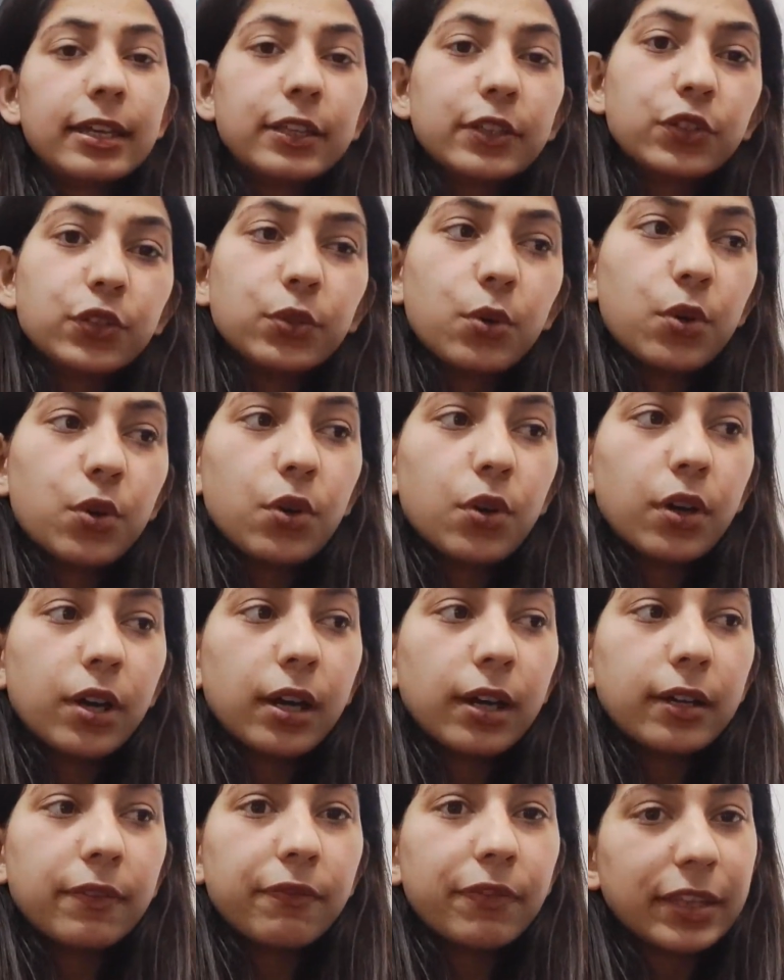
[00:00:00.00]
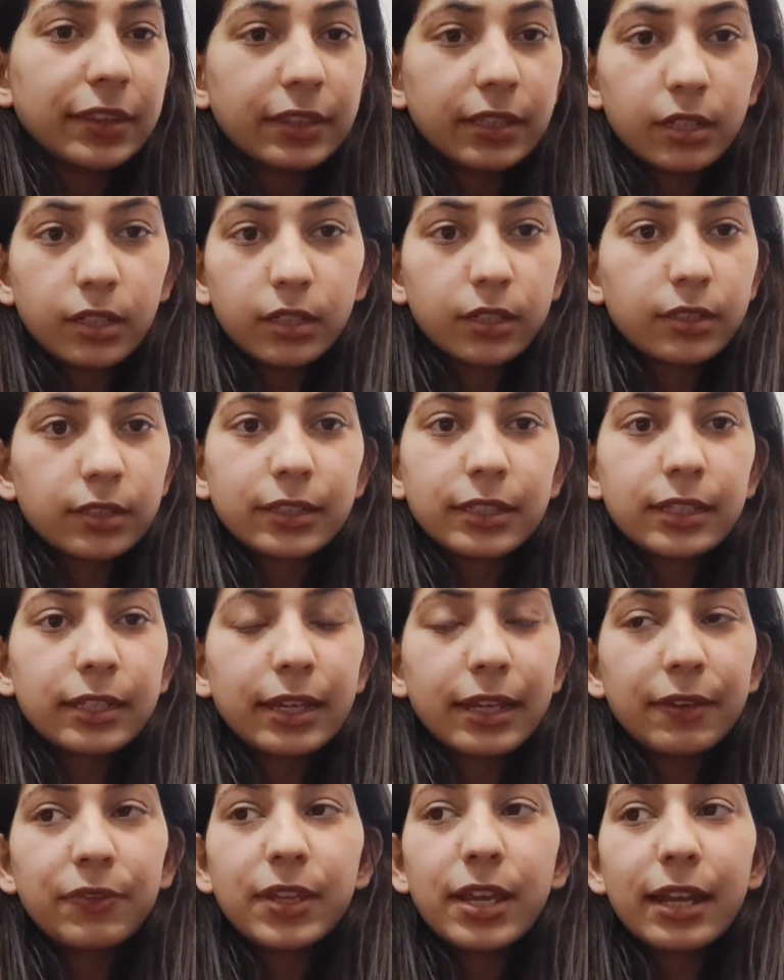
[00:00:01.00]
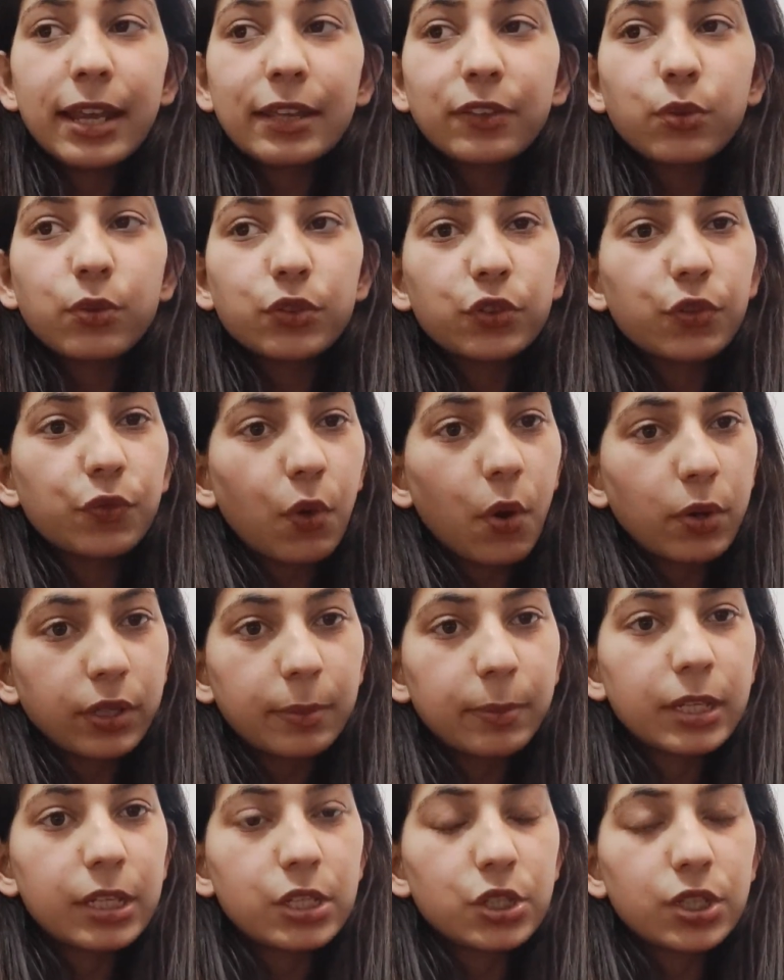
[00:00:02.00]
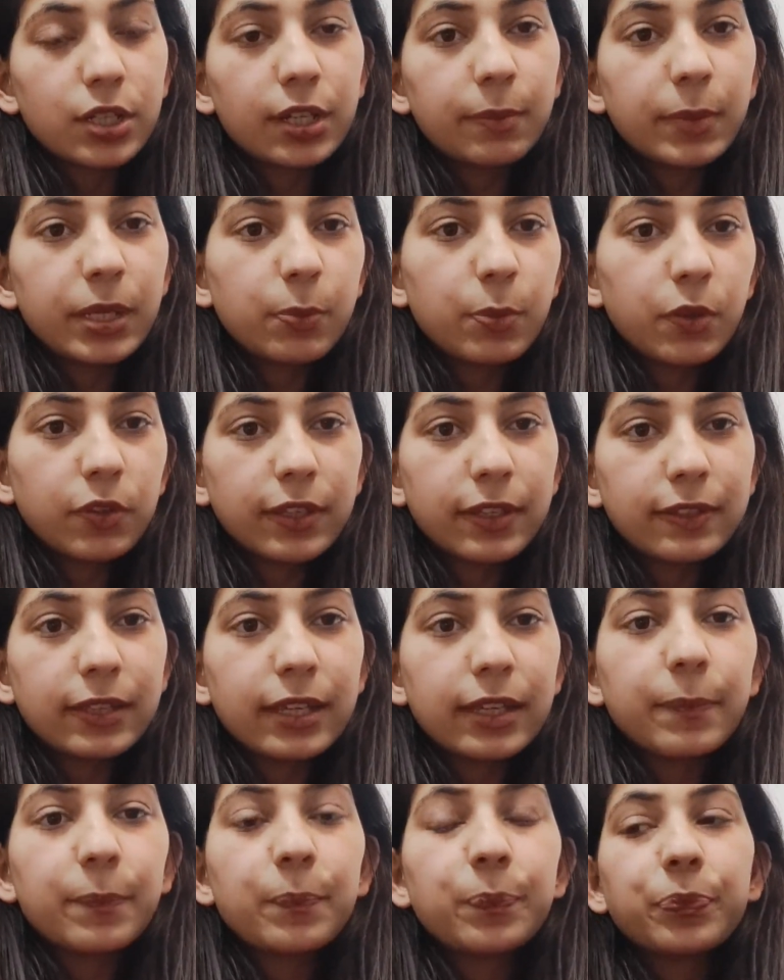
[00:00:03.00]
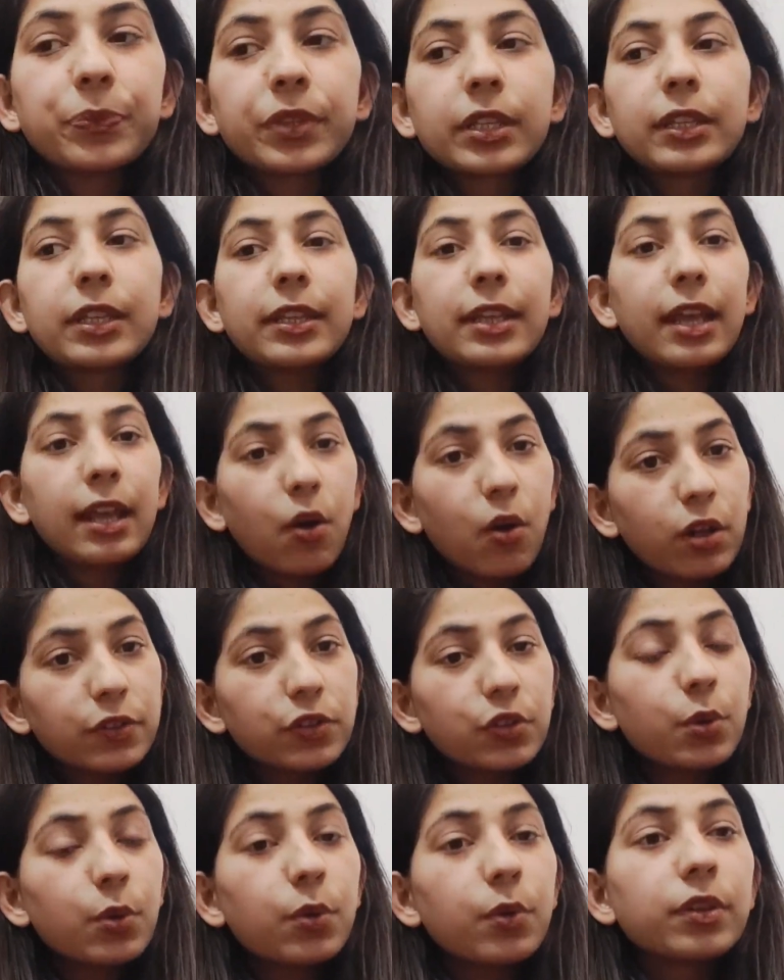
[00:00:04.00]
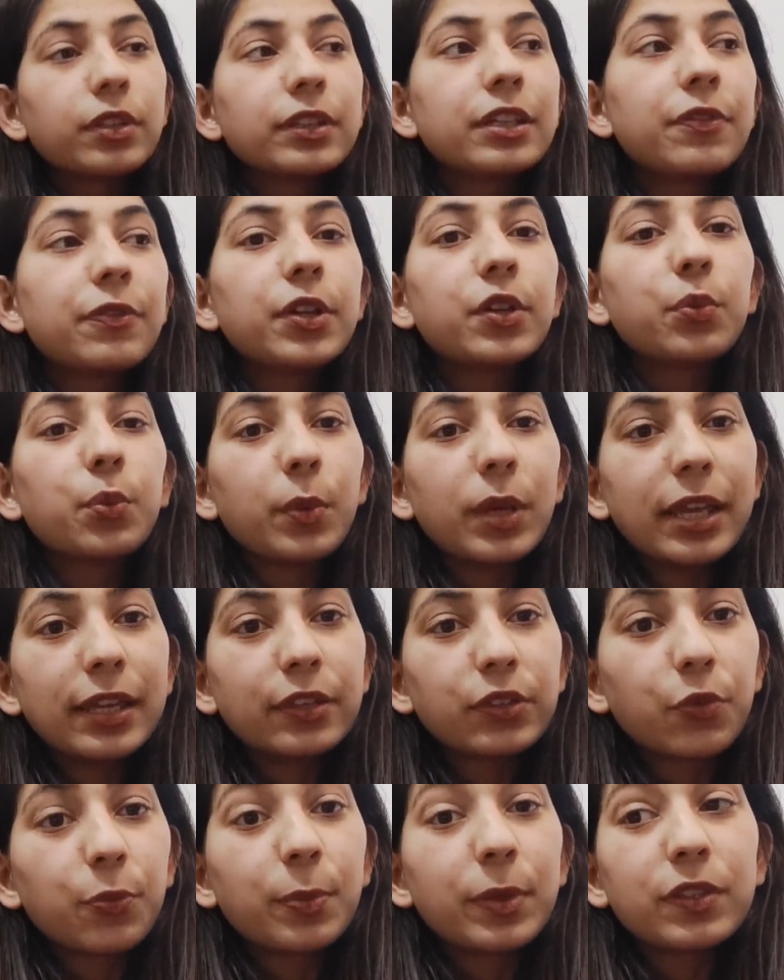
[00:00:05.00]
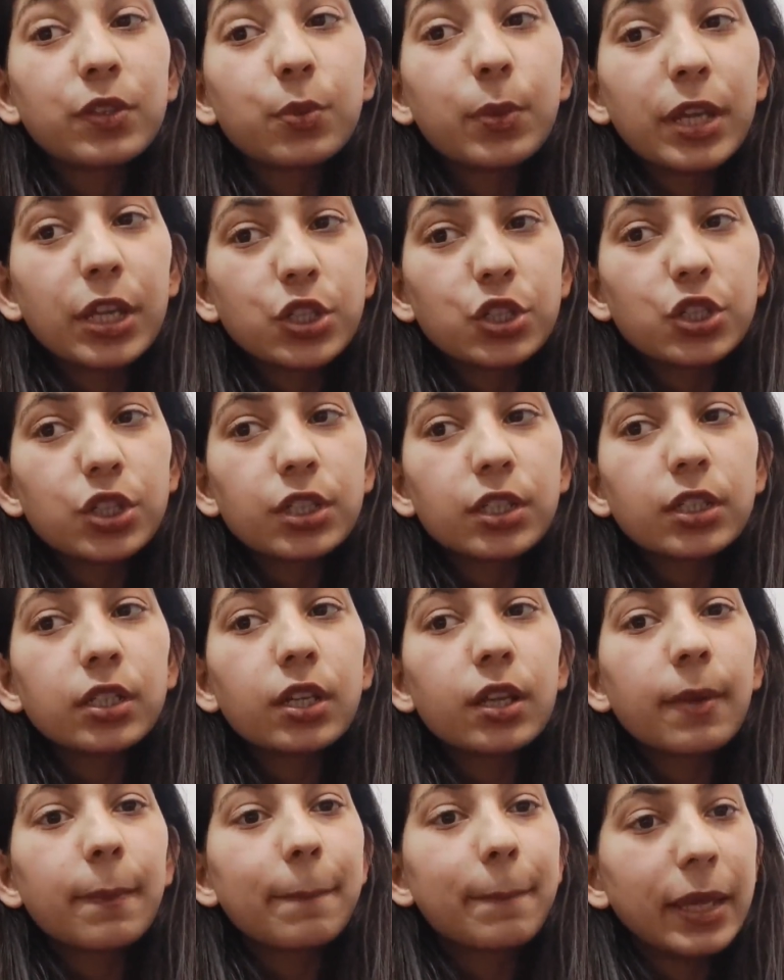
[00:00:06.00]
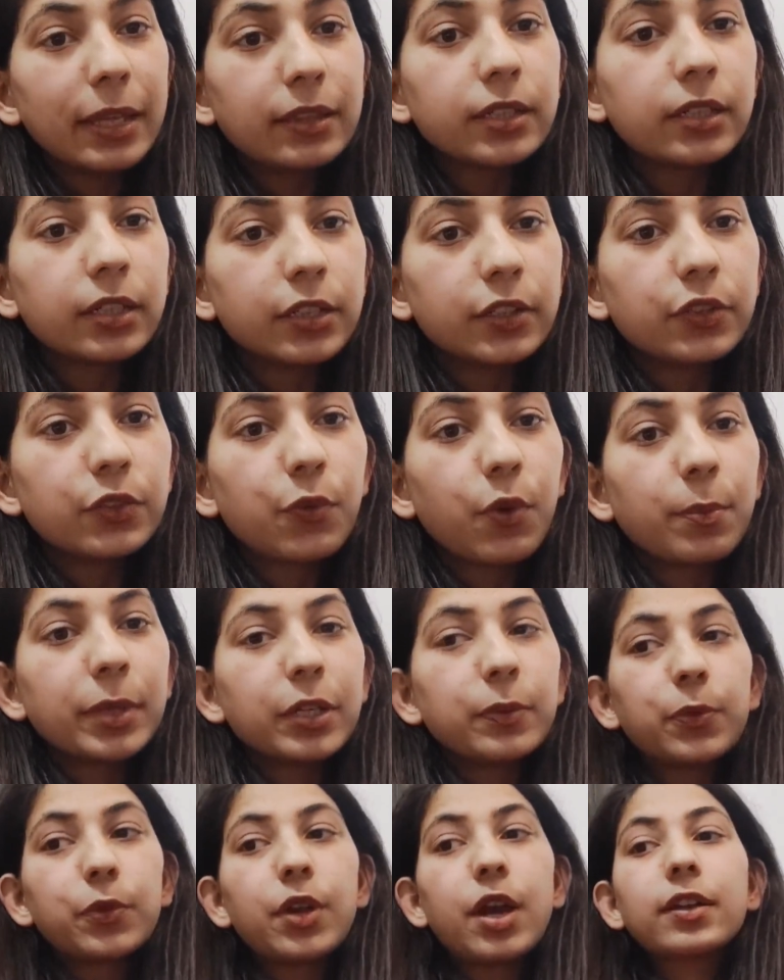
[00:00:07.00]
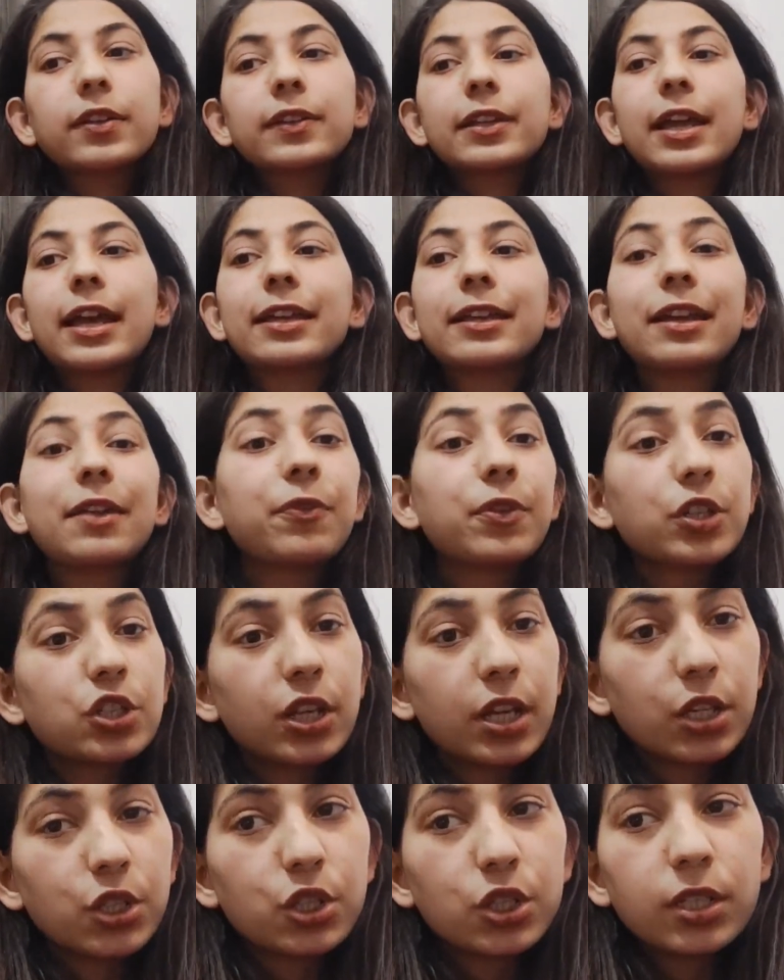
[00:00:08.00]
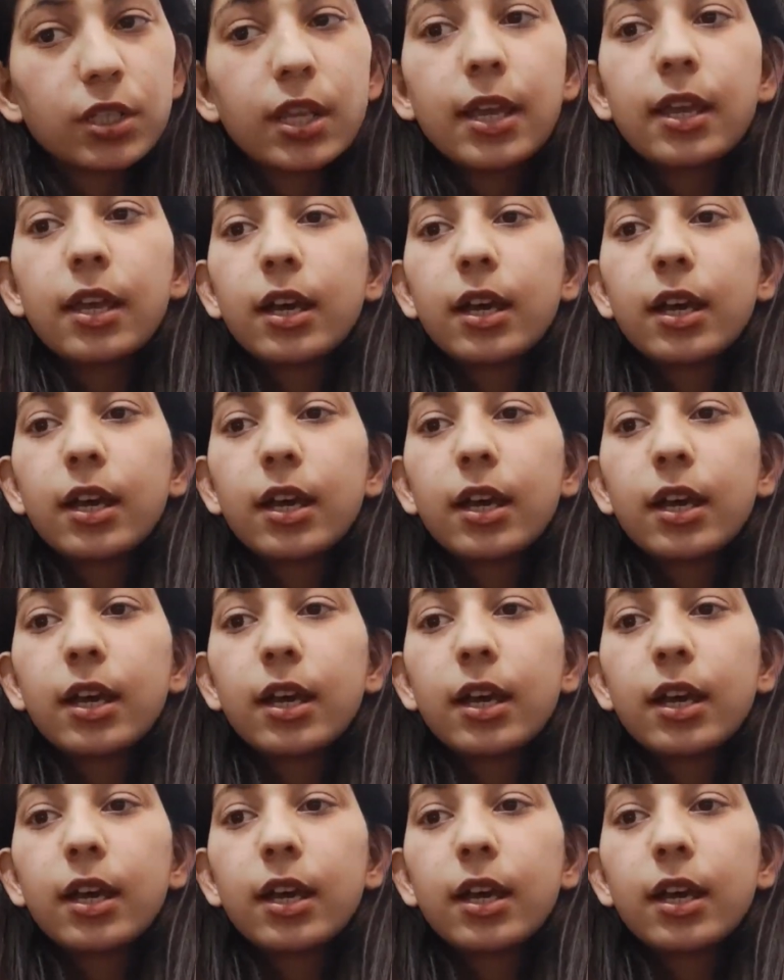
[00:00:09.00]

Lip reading: So when if there are like sources of contamination in meat processing, then there are also different ways of preservation methods for meat products, like refrigeration.